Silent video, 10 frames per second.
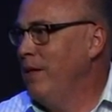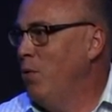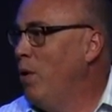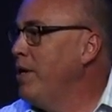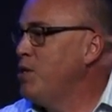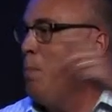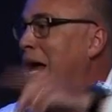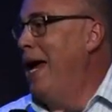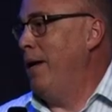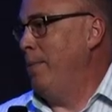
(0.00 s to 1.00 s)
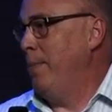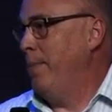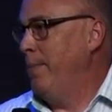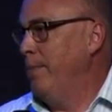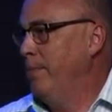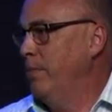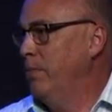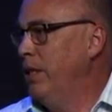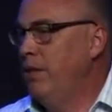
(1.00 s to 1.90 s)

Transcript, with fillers: what is man that